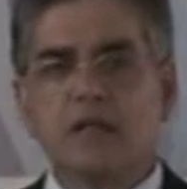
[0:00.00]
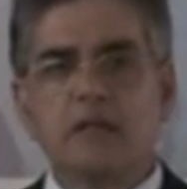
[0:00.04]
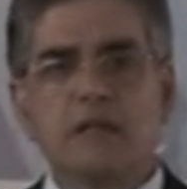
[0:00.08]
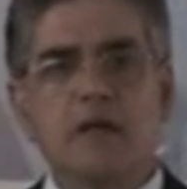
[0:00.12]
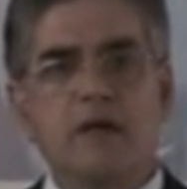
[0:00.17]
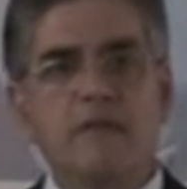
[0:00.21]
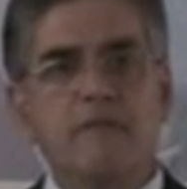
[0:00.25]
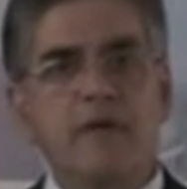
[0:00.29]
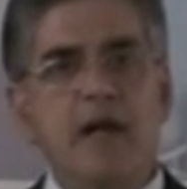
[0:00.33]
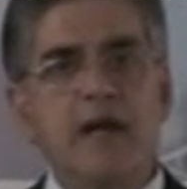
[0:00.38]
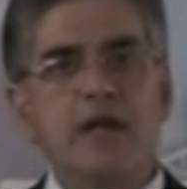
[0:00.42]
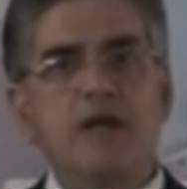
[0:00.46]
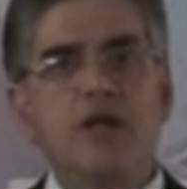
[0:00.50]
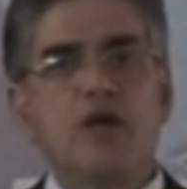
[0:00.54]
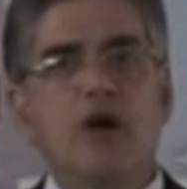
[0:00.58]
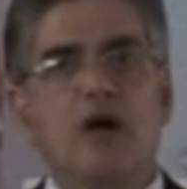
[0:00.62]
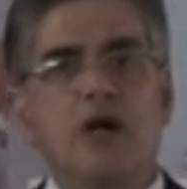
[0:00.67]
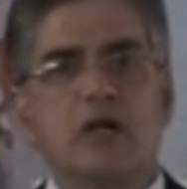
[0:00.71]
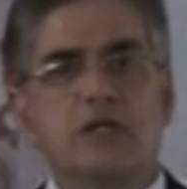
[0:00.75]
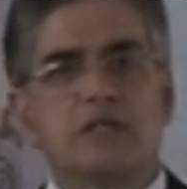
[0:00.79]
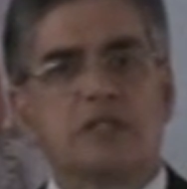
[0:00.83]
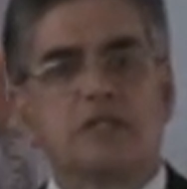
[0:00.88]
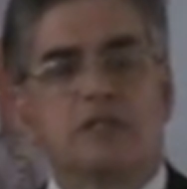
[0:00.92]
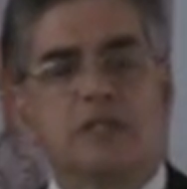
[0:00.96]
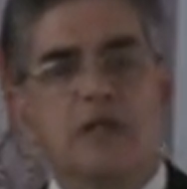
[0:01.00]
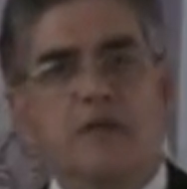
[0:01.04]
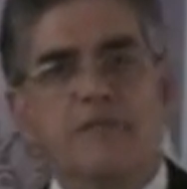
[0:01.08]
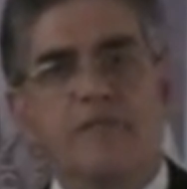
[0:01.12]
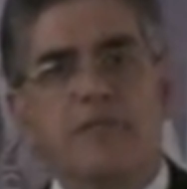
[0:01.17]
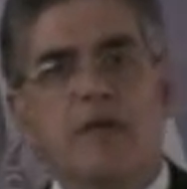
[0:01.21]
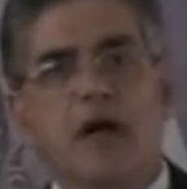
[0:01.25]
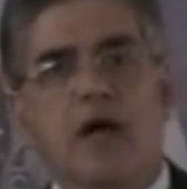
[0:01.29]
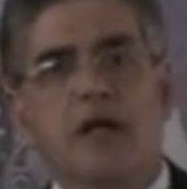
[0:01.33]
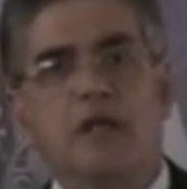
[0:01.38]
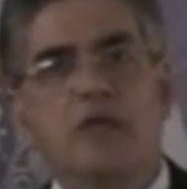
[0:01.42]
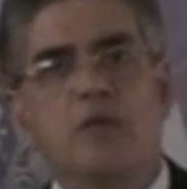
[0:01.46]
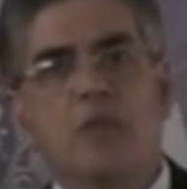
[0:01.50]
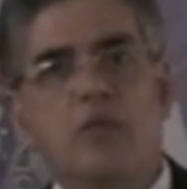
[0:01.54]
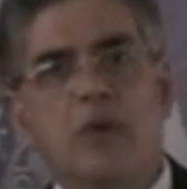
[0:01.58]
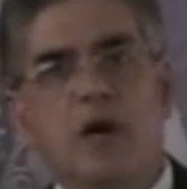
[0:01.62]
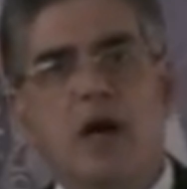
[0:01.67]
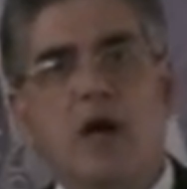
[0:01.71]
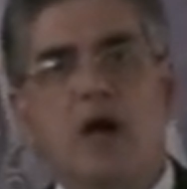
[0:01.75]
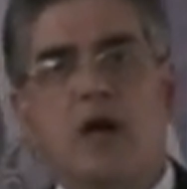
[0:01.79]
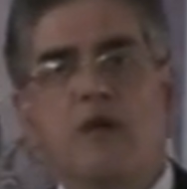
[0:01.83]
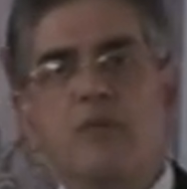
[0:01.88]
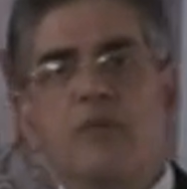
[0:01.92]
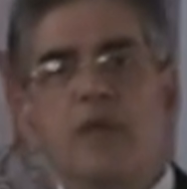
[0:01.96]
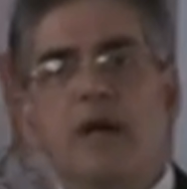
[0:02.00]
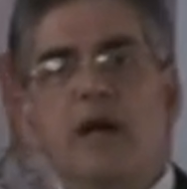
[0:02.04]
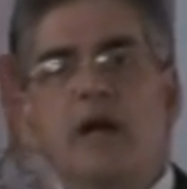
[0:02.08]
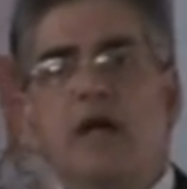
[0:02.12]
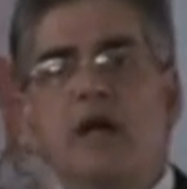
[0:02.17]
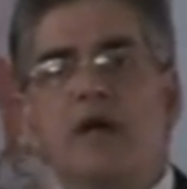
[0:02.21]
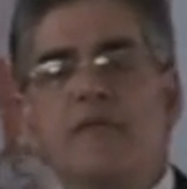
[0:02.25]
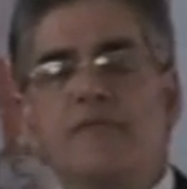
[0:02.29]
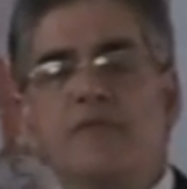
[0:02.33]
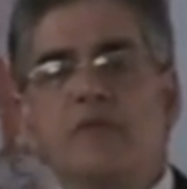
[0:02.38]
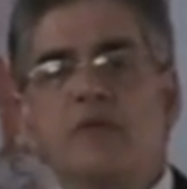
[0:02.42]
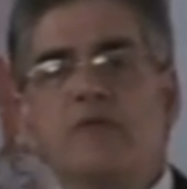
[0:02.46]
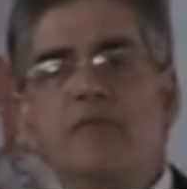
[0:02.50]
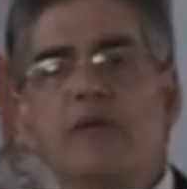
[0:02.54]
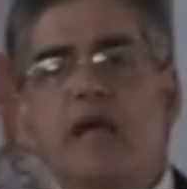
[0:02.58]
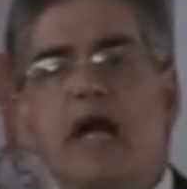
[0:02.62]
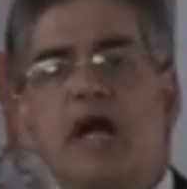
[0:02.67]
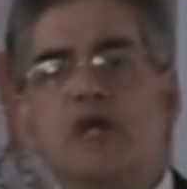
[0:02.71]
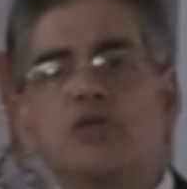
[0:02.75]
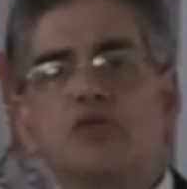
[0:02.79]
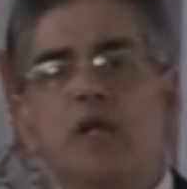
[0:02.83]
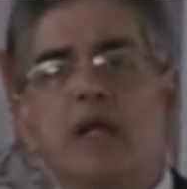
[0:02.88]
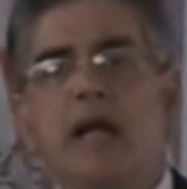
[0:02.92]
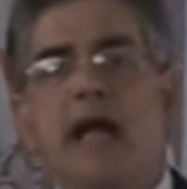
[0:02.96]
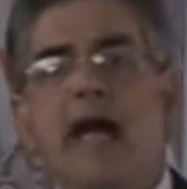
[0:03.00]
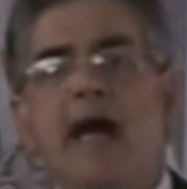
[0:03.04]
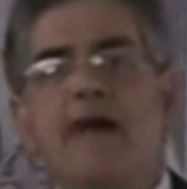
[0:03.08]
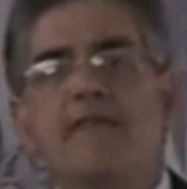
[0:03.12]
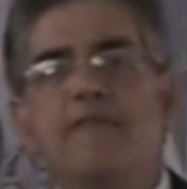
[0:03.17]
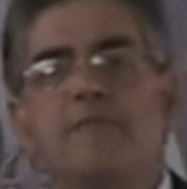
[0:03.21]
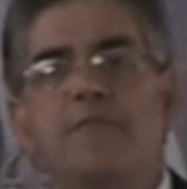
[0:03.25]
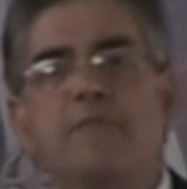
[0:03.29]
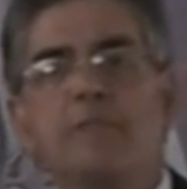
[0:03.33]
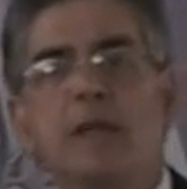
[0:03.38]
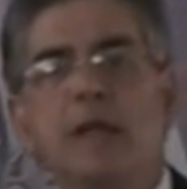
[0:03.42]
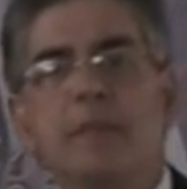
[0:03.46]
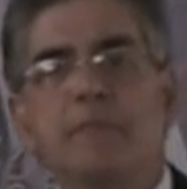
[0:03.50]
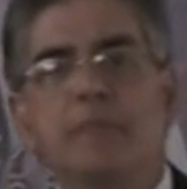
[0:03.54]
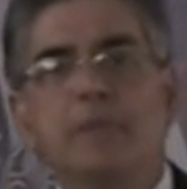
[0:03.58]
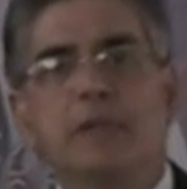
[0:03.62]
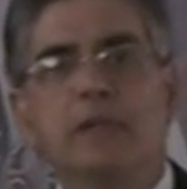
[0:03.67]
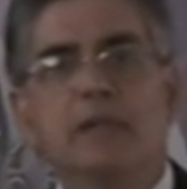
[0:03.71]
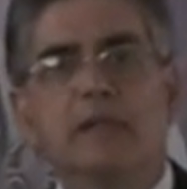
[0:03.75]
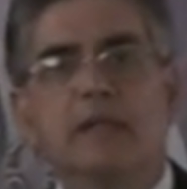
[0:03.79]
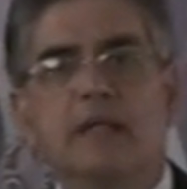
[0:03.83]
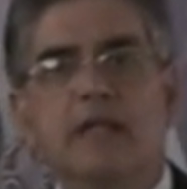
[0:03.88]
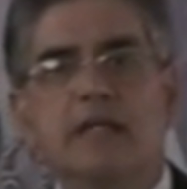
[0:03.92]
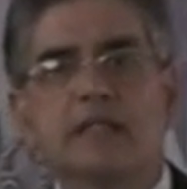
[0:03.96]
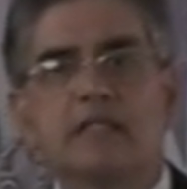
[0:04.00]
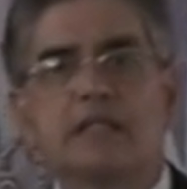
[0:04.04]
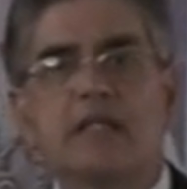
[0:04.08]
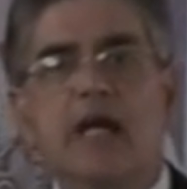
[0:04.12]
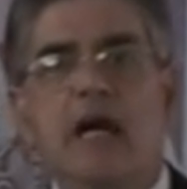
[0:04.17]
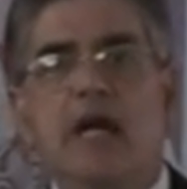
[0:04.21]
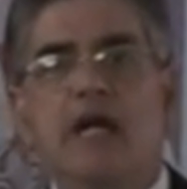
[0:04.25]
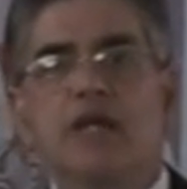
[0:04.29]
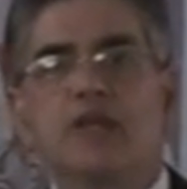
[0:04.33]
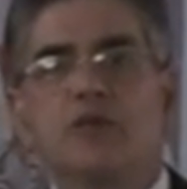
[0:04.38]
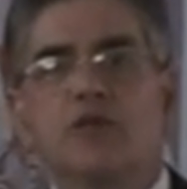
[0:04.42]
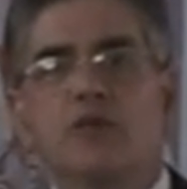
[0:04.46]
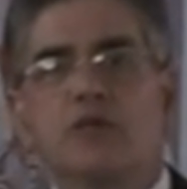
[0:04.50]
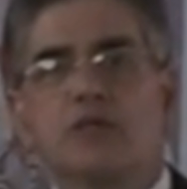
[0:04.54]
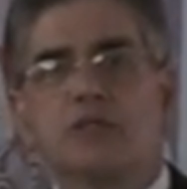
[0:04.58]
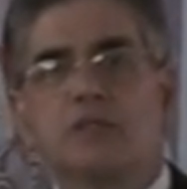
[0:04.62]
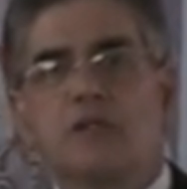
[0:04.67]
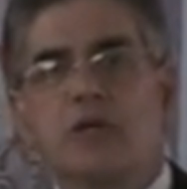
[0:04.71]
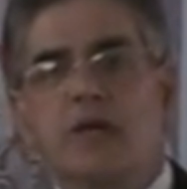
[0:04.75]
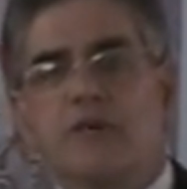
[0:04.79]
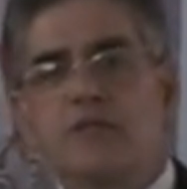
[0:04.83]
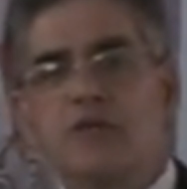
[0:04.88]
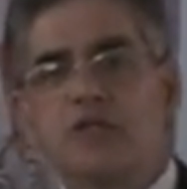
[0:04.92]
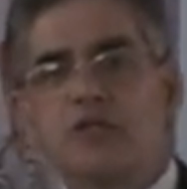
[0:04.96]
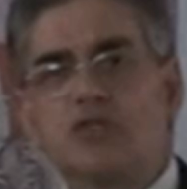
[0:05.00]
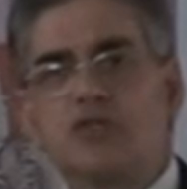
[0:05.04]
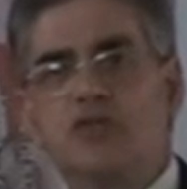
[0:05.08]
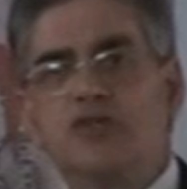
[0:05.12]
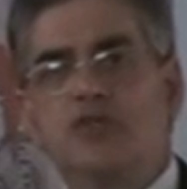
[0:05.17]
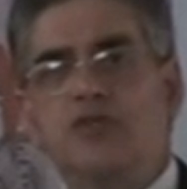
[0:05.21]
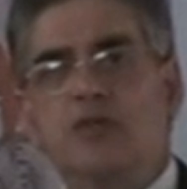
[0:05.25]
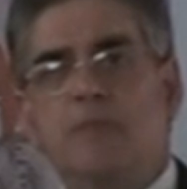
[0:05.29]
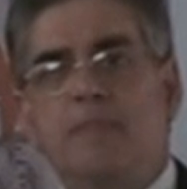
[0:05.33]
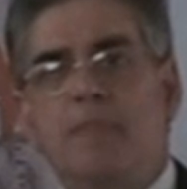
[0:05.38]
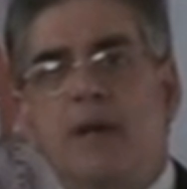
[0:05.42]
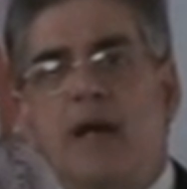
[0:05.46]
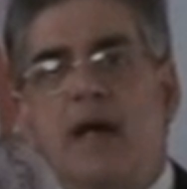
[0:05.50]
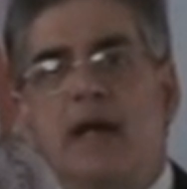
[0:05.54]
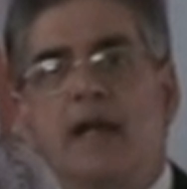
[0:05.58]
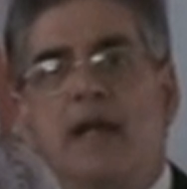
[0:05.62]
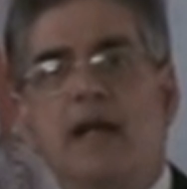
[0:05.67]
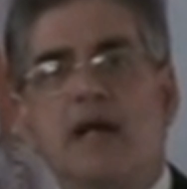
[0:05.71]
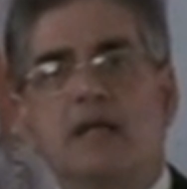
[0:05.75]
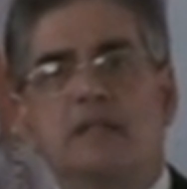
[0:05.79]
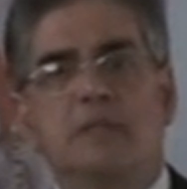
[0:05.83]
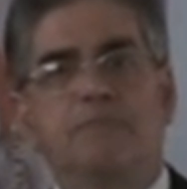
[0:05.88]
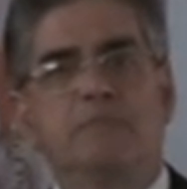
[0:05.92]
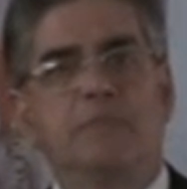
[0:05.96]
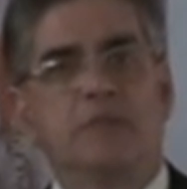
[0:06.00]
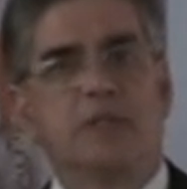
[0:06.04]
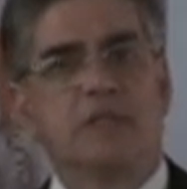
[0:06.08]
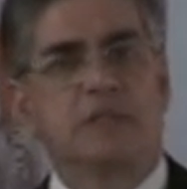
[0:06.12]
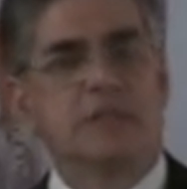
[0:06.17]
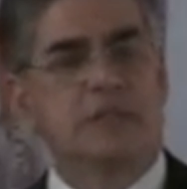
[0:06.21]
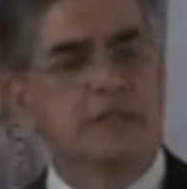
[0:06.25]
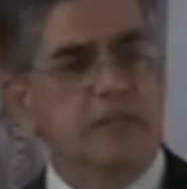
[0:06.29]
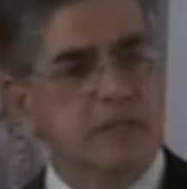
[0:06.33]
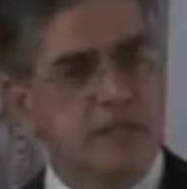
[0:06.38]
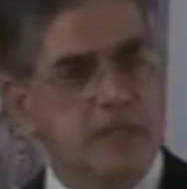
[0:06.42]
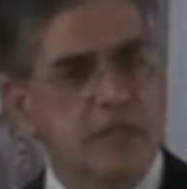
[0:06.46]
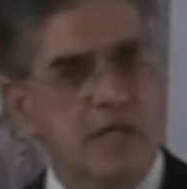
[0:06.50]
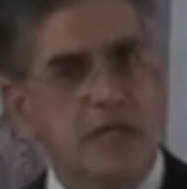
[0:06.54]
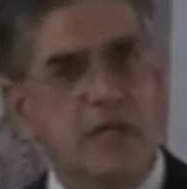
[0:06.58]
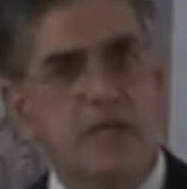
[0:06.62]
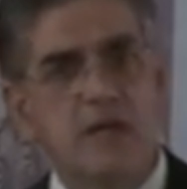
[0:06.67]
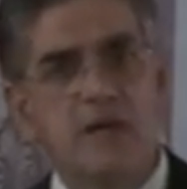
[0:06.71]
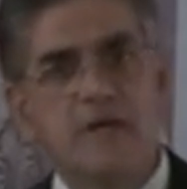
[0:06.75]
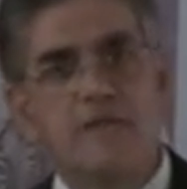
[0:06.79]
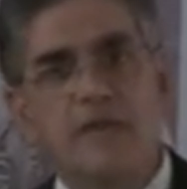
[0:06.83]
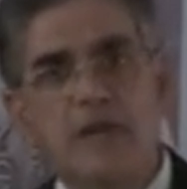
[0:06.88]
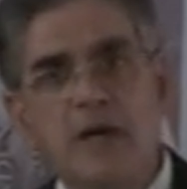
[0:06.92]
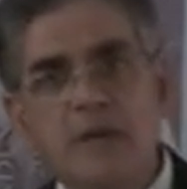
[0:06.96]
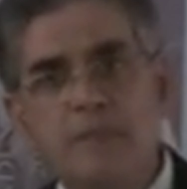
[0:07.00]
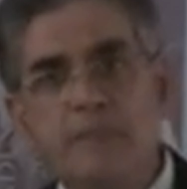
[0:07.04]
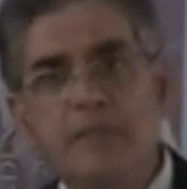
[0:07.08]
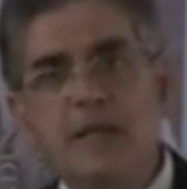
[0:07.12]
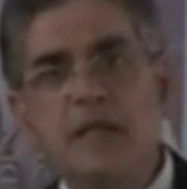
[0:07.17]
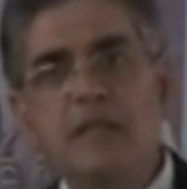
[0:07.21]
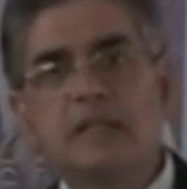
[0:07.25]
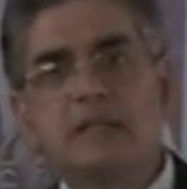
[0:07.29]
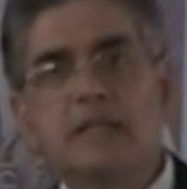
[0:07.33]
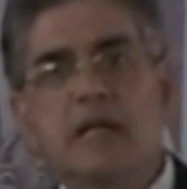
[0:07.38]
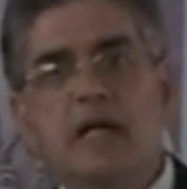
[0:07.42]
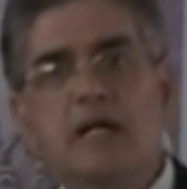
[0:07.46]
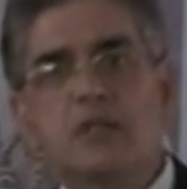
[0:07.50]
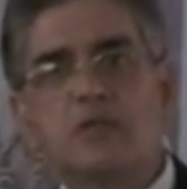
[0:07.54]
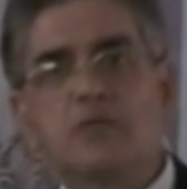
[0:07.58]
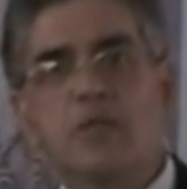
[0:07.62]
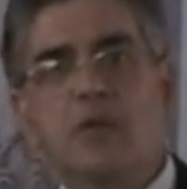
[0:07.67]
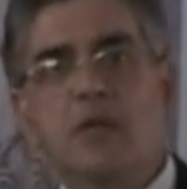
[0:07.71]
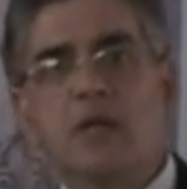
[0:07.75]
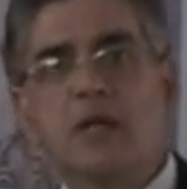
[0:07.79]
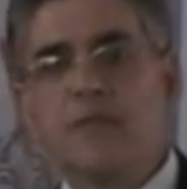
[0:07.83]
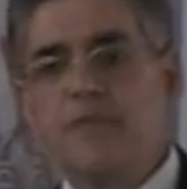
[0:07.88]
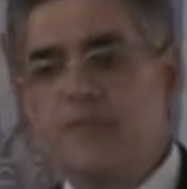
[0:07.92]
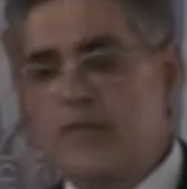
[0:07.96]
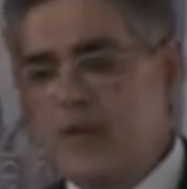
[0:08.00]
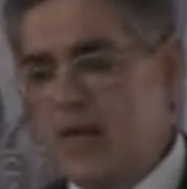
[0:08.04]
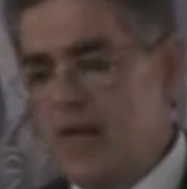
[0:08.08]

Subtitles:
The red dots are where we actually have people assigned to those countries. So Japan has a person, Philippines has one,